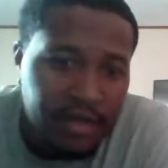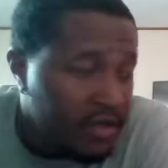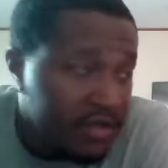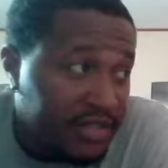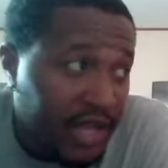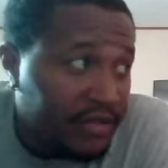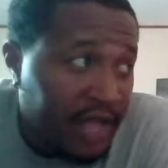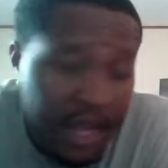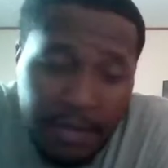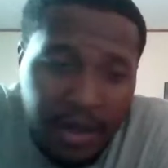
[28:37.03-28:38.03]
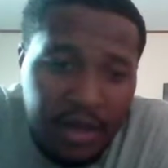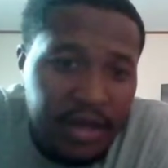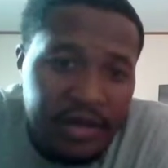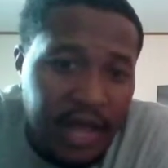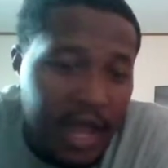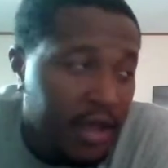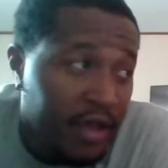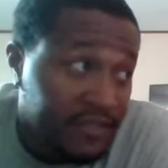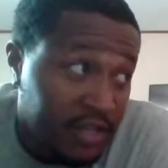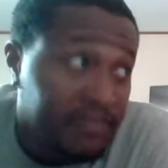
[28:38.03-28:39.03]
Dame, if
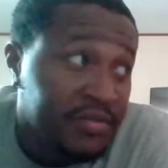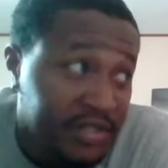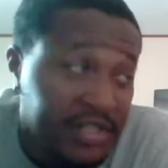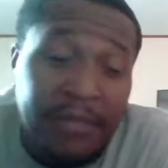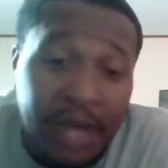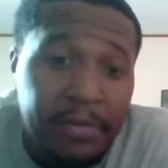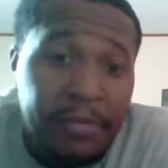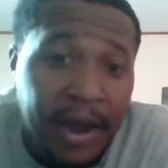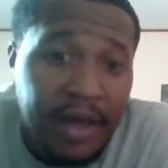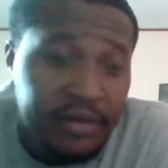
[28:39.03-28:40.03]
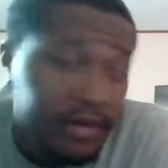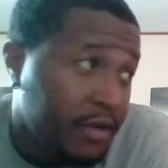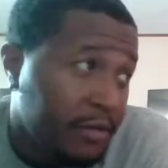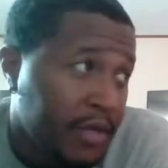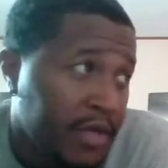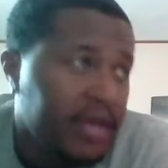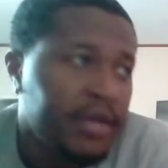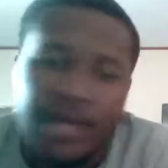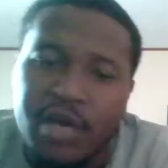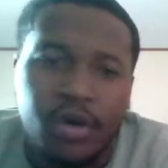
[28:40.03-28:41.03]
something got to be bothering him.
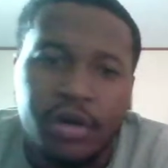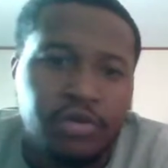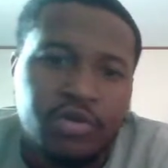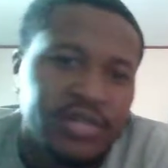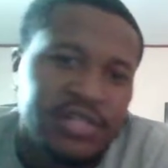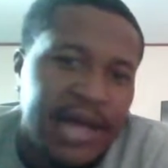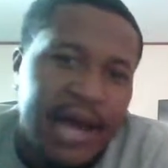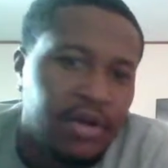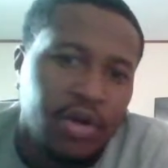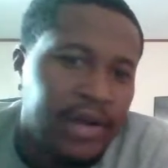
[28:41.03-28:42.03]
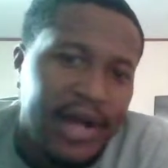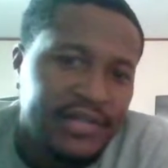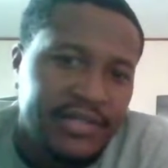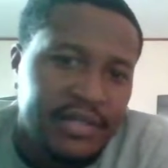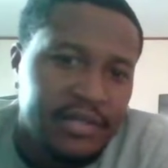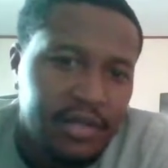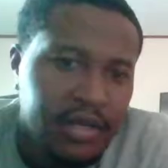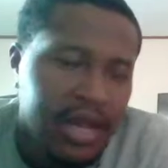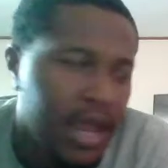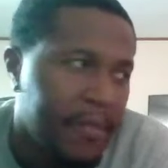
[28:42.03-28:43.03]
He one of them dudes is not no nonsense.
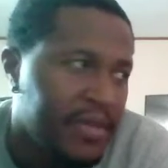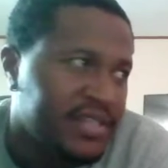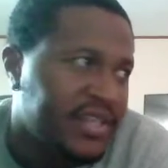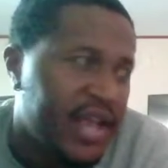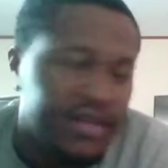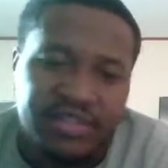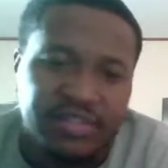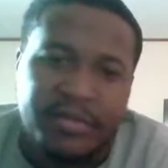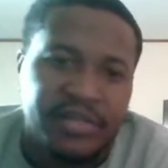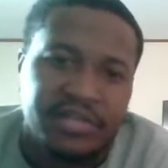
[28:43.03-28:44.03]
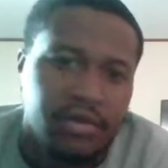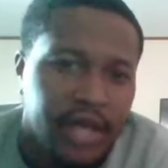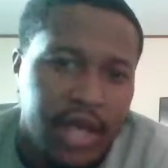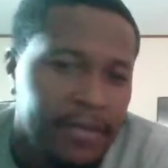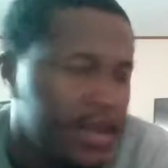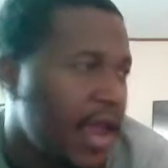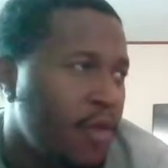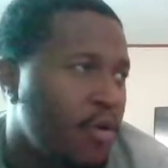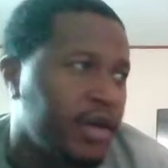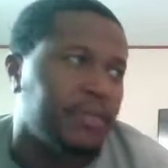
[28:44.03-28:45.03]
He ain't missing games just to miss no game. He ain't
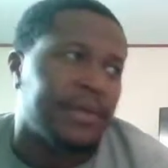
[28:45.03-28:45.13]
one of them guys.